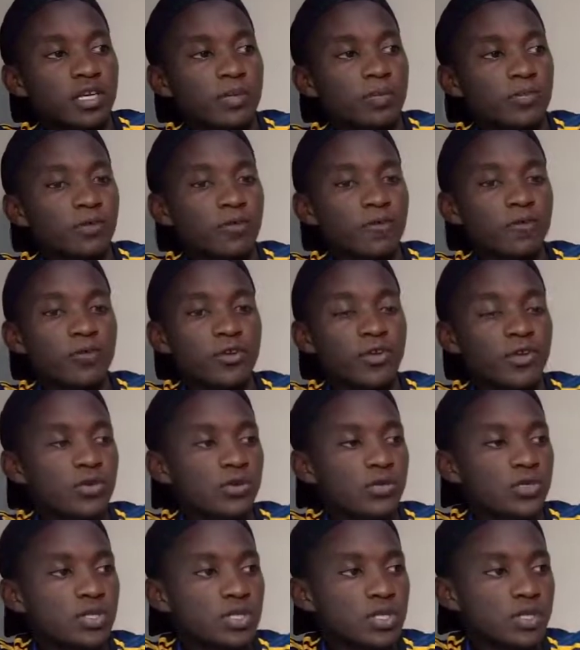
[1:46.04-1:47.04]
of
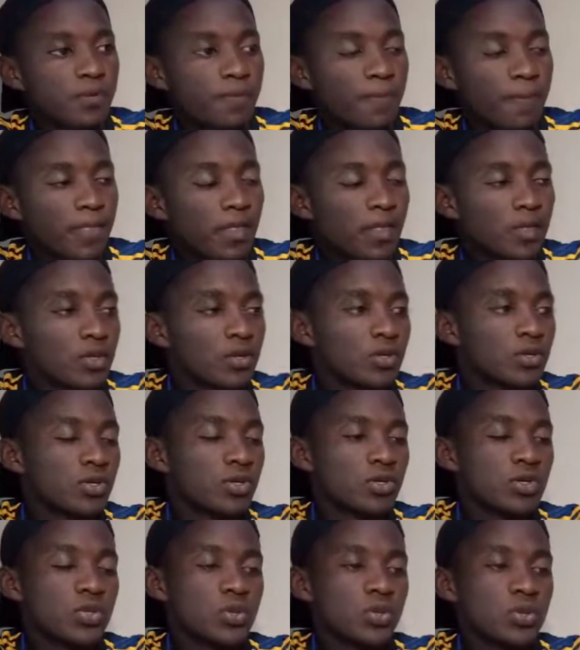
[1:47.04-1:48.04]
Windows.
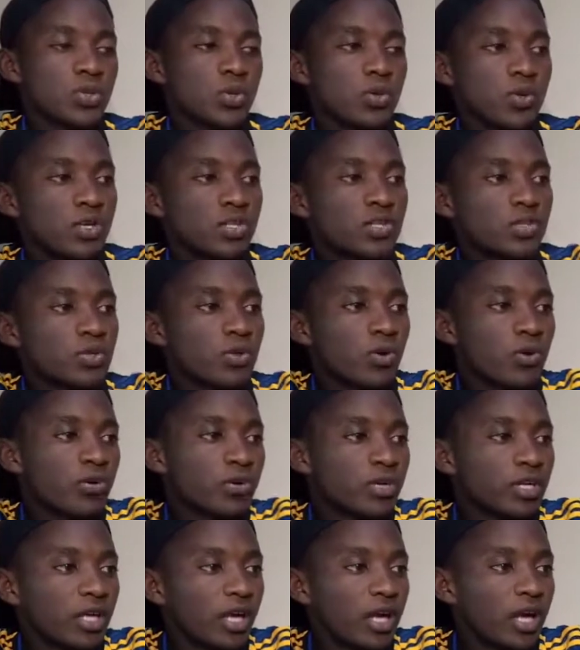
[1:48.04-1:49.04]
So it's
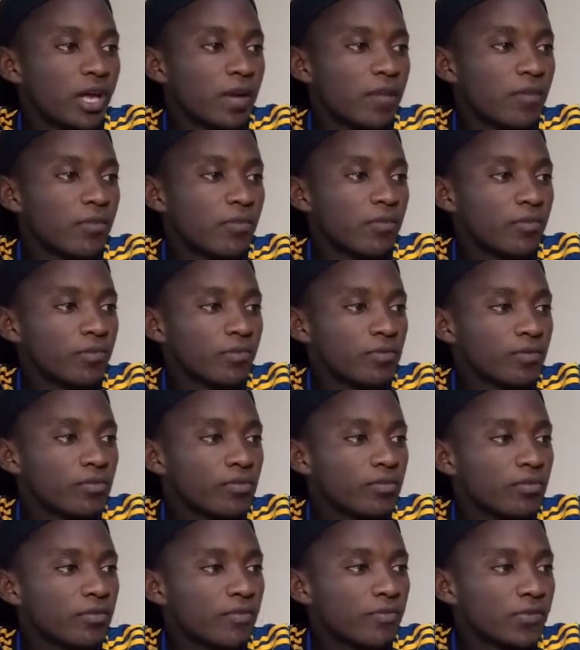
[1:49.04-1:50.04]
called
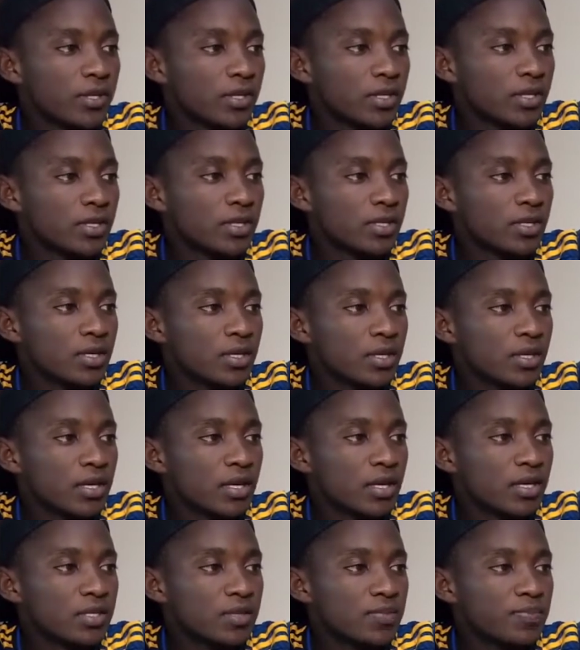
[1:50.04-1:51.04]

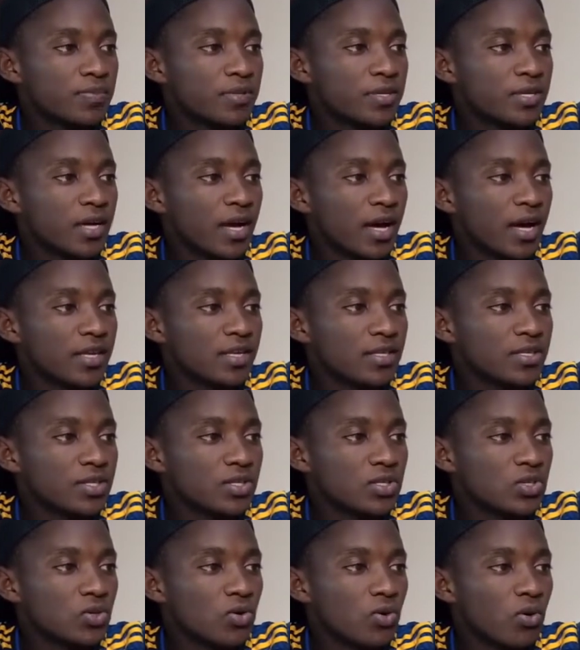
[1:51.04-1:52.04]

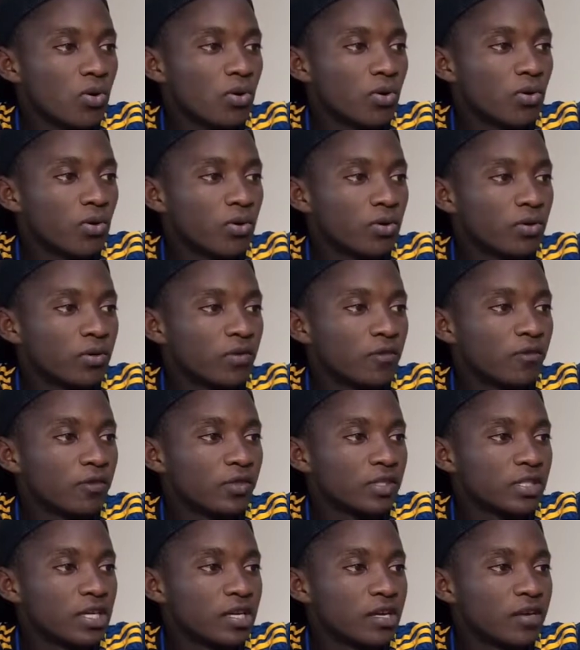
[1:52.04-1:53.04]

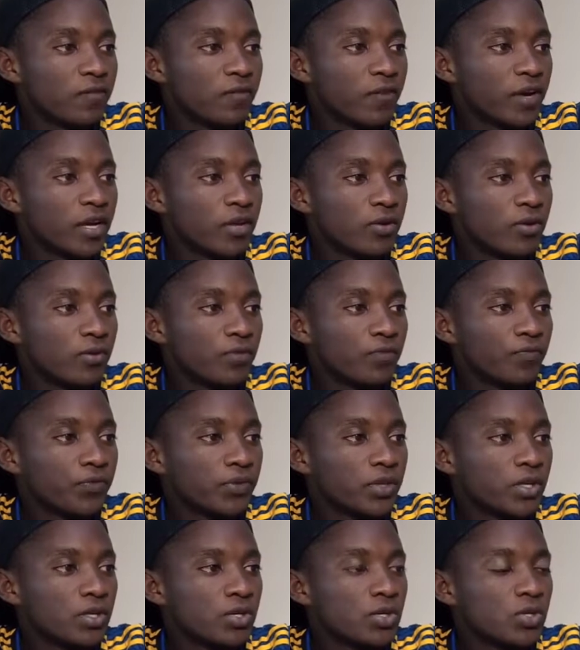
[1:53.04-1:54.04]
key720P final.
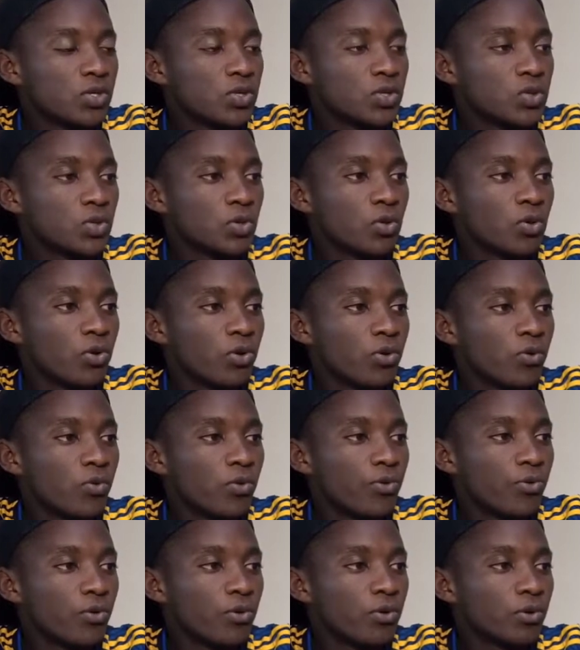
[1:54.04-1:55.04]
So you
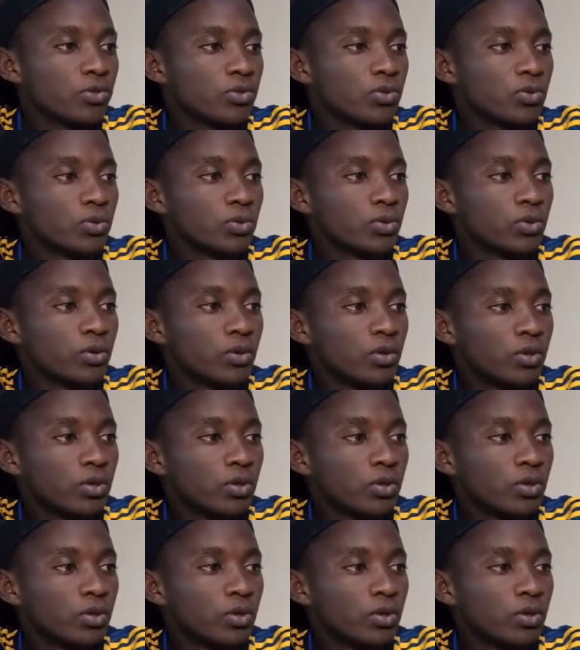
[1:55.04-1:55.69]
will go to